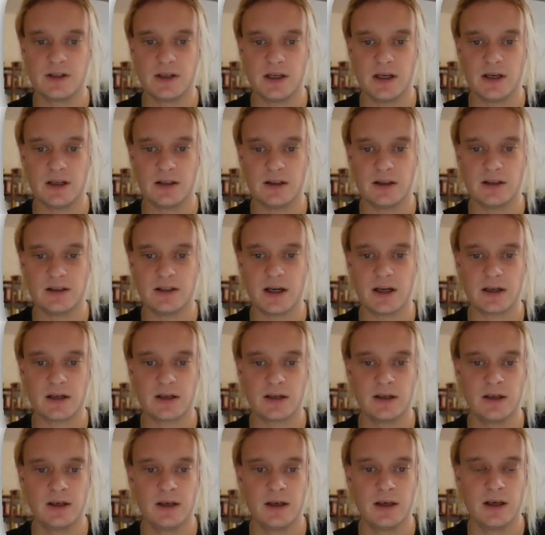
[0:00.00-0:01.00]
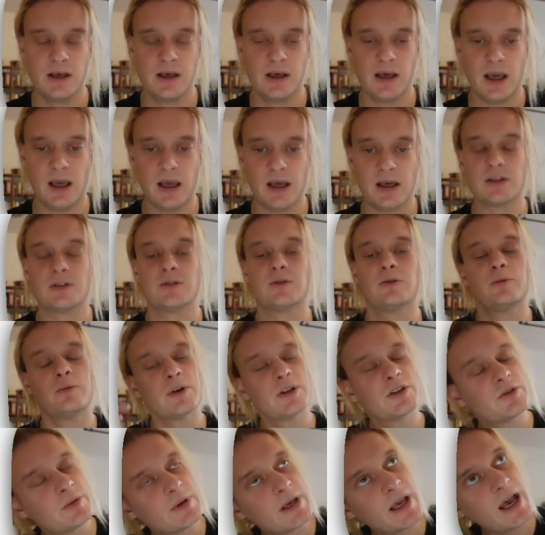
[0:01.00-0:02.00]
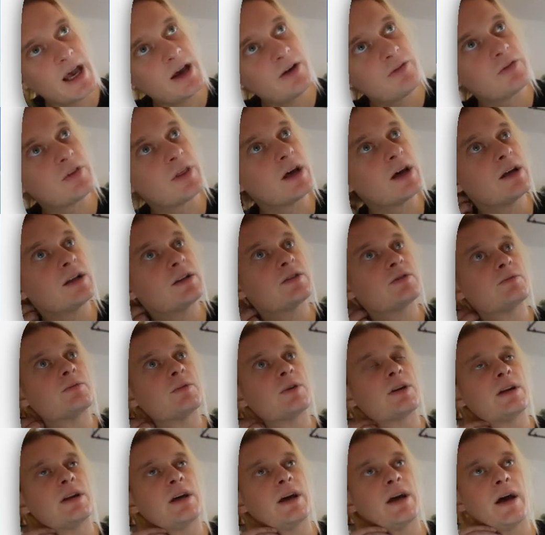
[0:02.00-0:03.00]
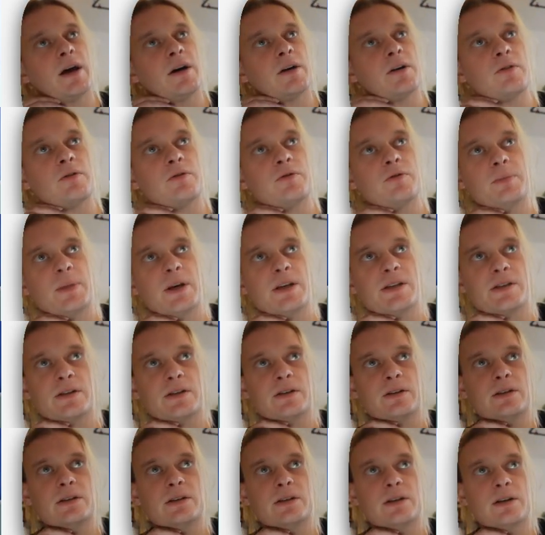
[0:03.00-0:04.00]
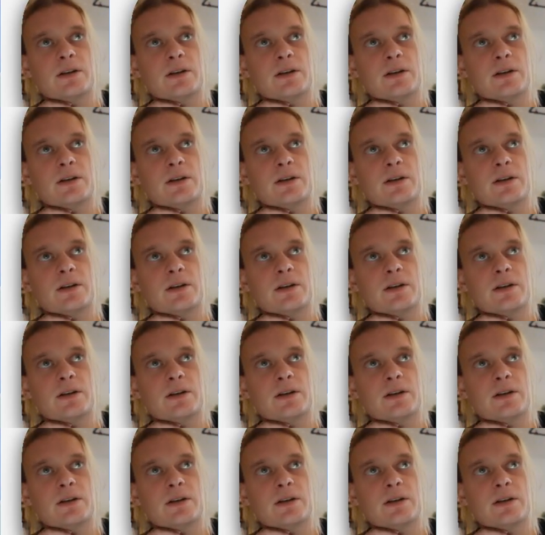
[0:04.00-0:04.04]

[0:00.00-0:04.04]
and the deck. And once we have that, we're going to have basically a